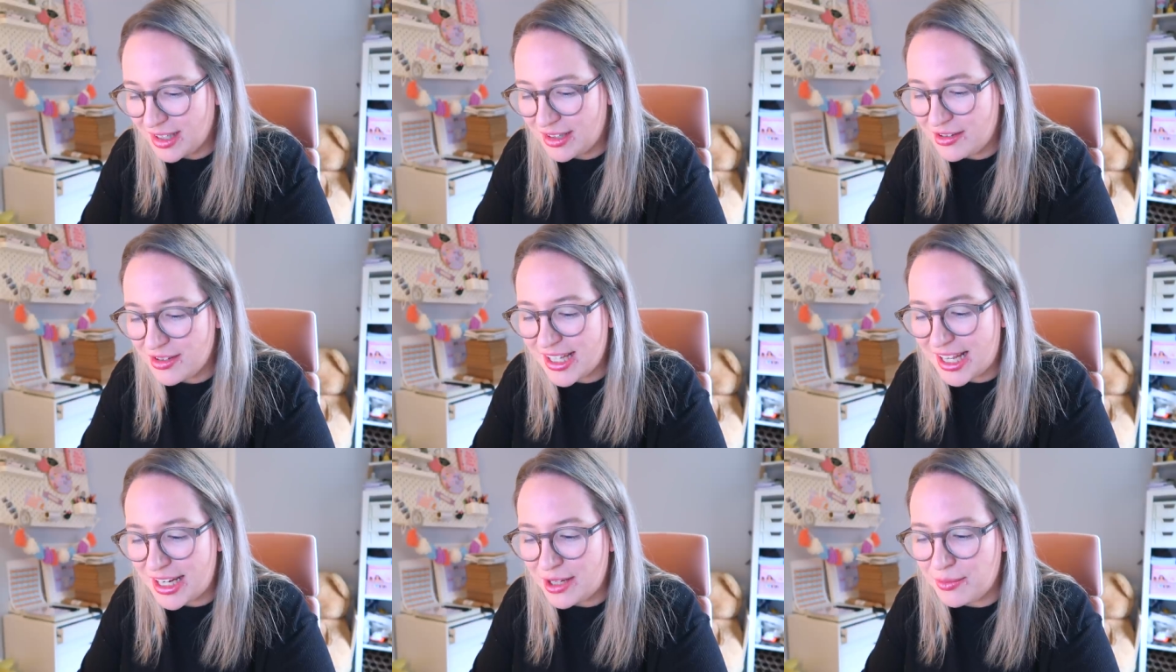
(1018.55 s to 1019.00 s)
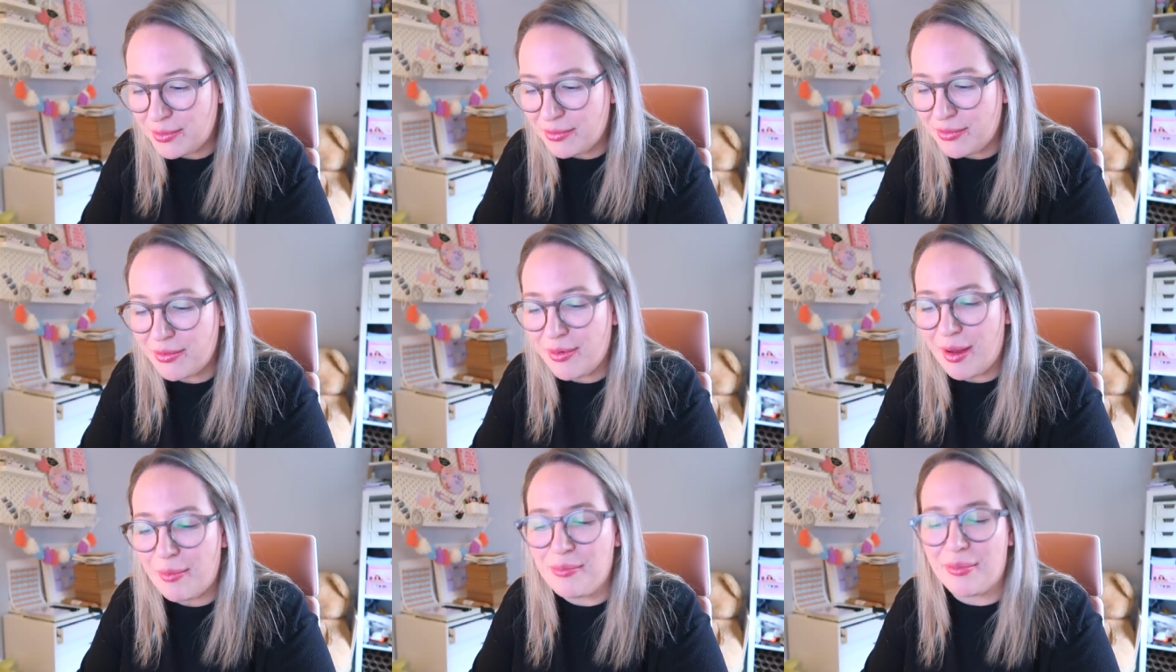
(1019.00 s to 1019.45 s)
does anyone
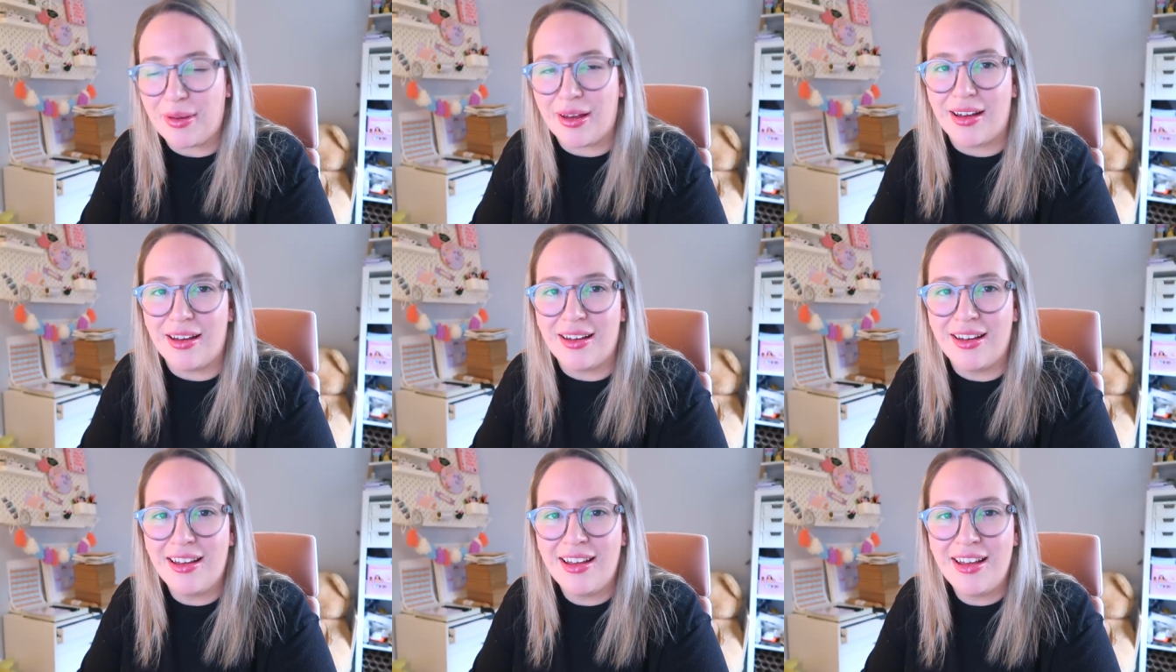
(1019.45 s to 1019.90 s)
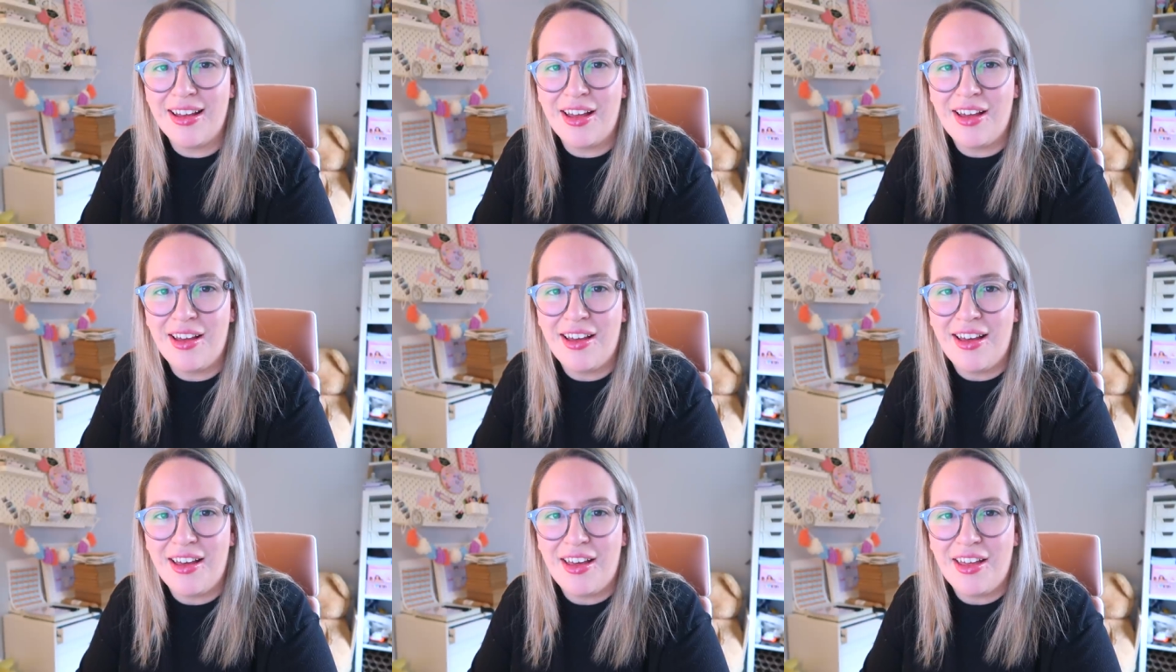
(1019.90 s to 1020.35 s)
remember
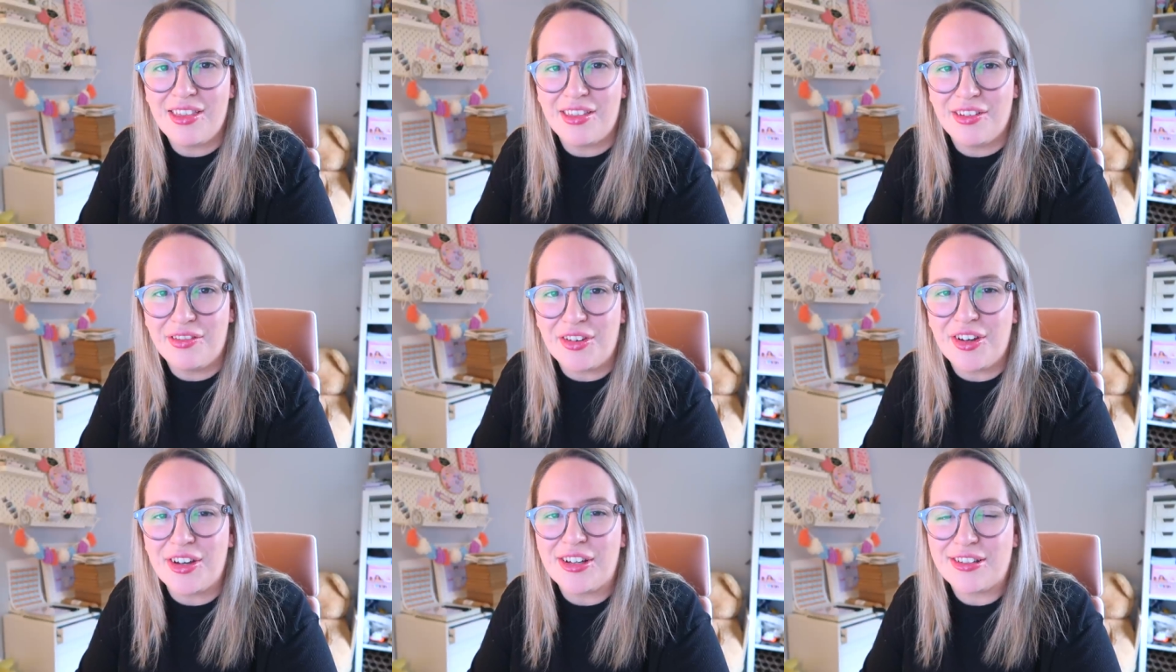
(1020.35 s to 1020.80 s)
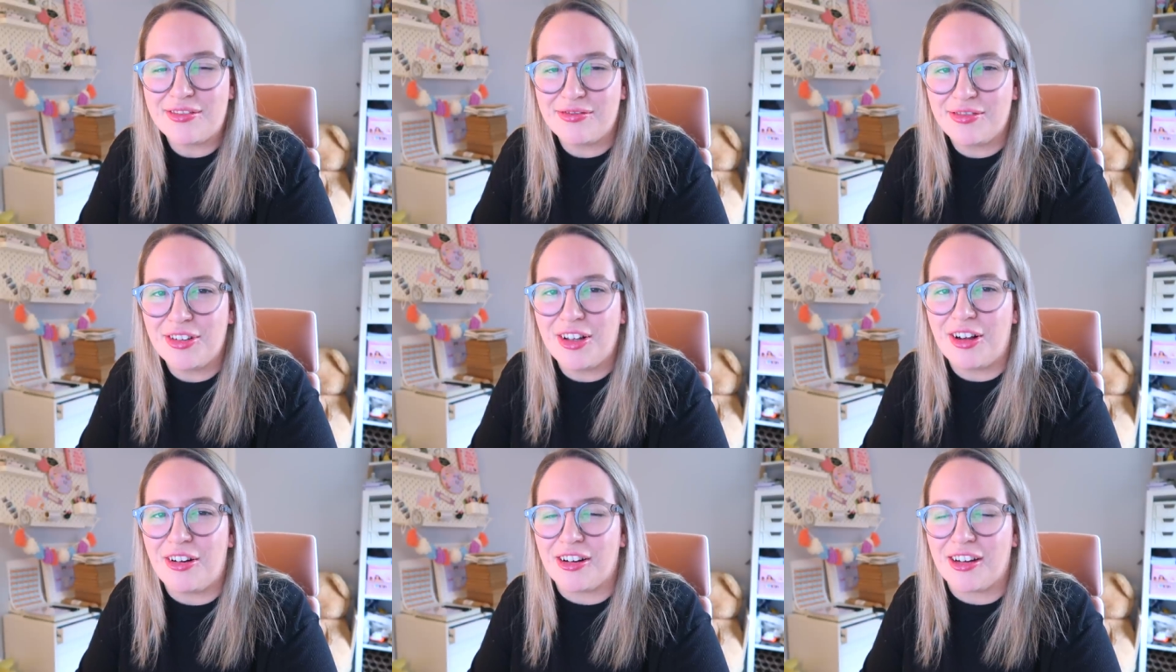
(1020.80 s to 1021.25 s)
the first
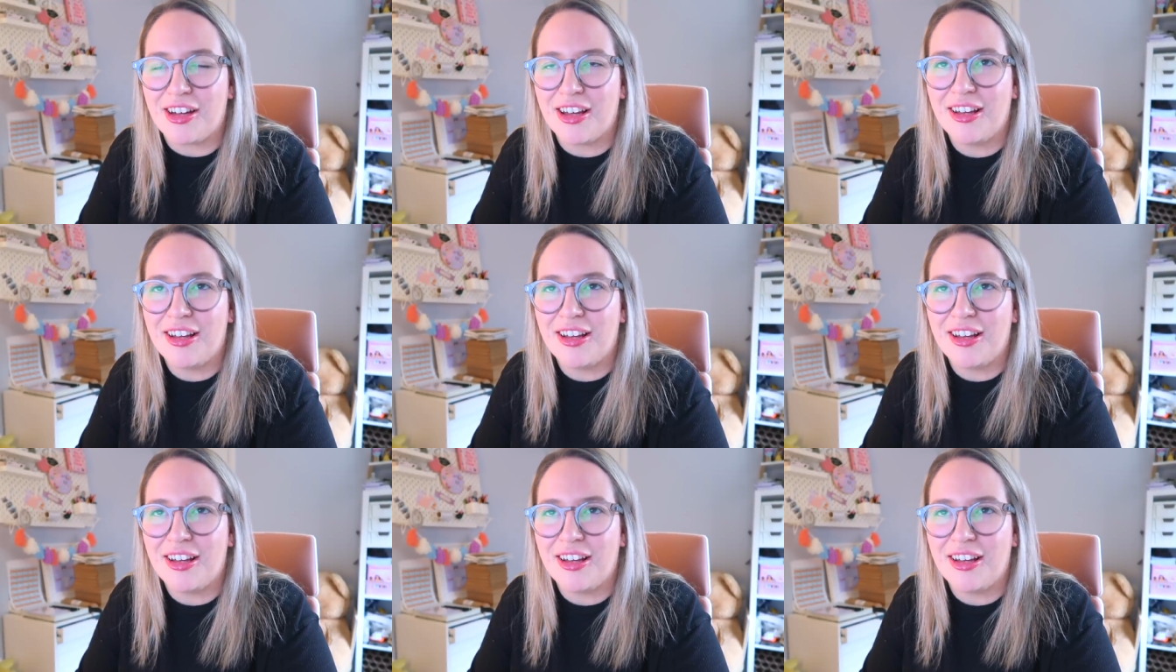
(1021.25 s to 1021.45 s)
vlog